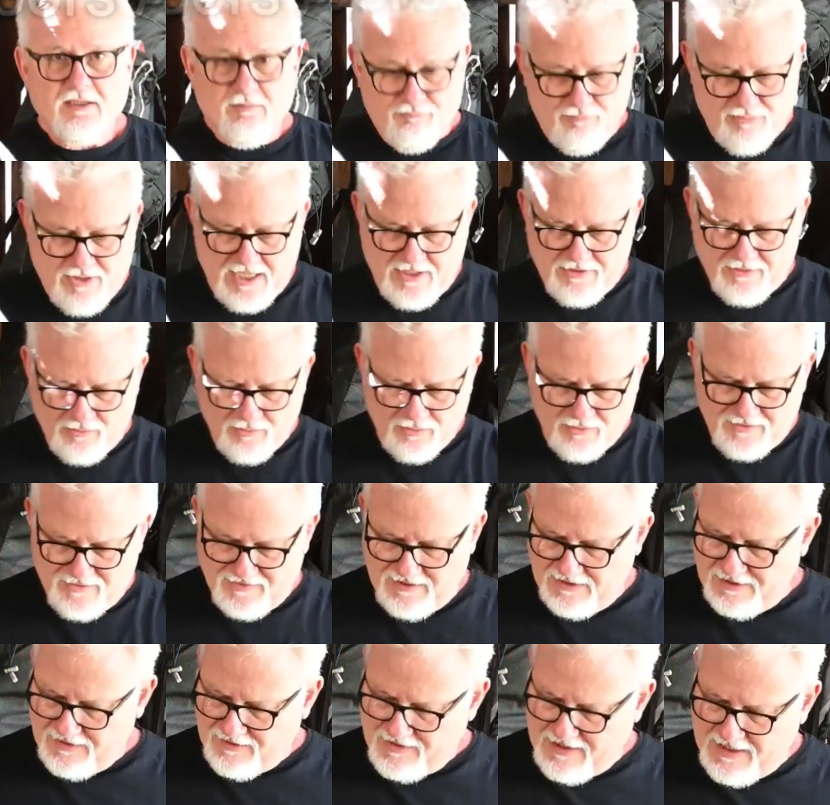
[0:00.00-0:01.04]
brother or
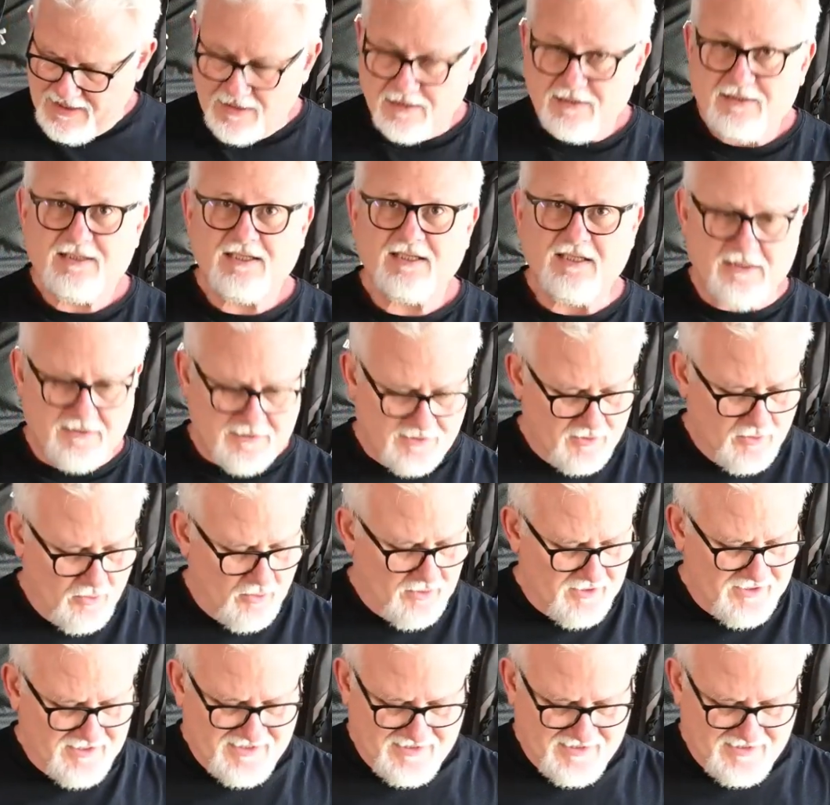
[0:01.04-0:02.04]
sister, let's call it